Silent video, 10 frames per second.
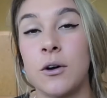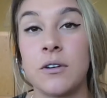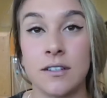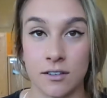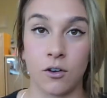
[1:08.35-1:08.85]

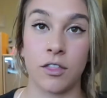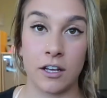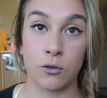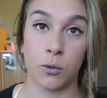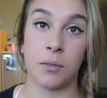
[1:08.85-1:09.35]
notice little
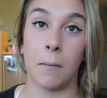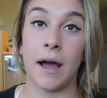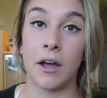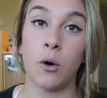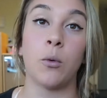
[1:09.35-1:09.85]
things with
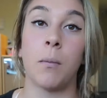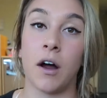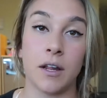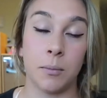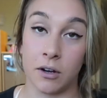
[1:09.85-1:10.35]
my own
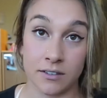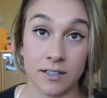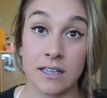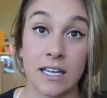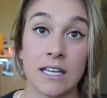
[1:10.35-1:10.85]
body
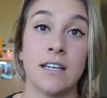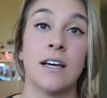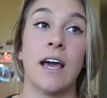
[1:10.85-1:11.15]
personally,